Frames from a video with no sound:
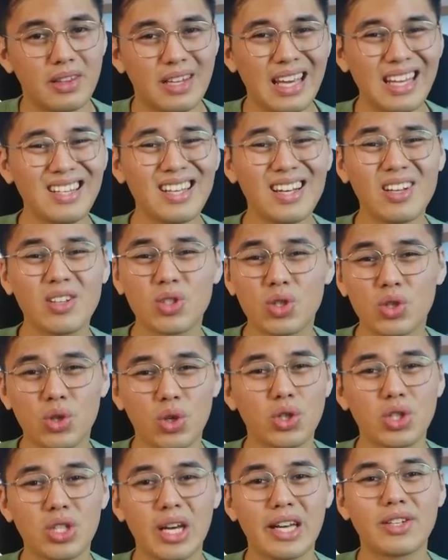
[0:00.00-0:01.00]
They tell
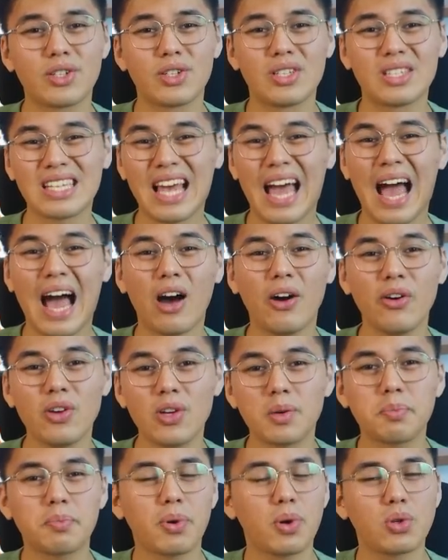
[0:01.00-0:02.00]
search engines how
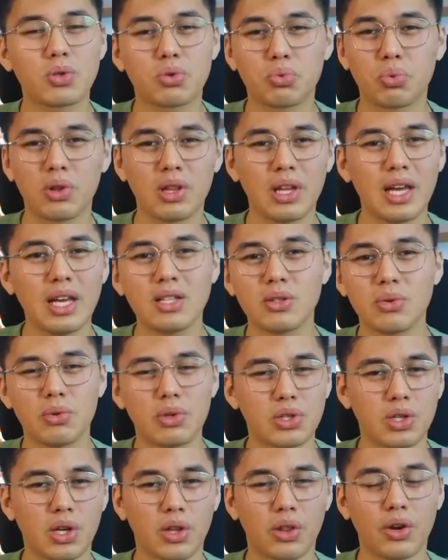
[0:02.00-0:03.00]
your posts relate to
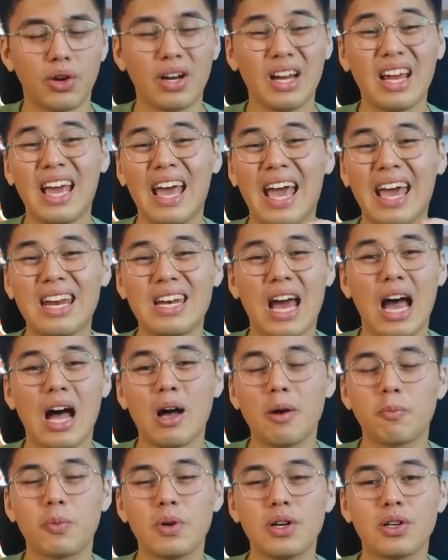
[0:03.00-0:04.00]
each other and
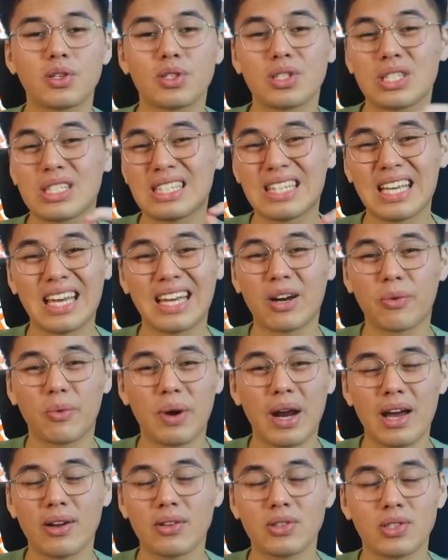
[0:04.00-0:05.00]
help readers stick
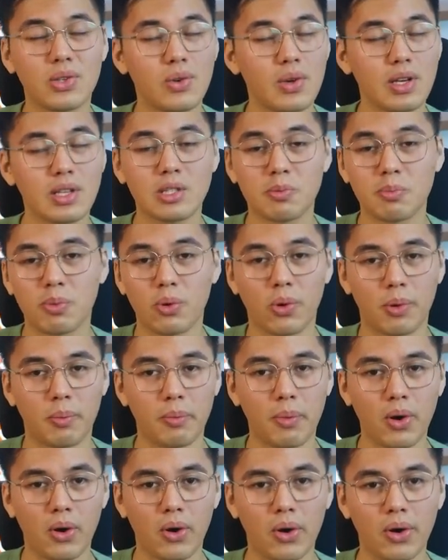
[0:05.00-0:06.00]
around to explore
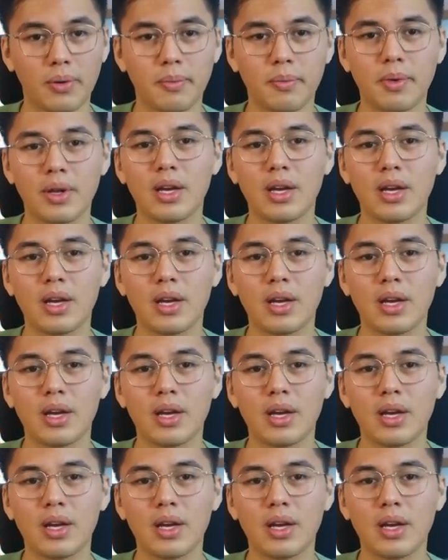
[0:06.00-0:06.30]
more.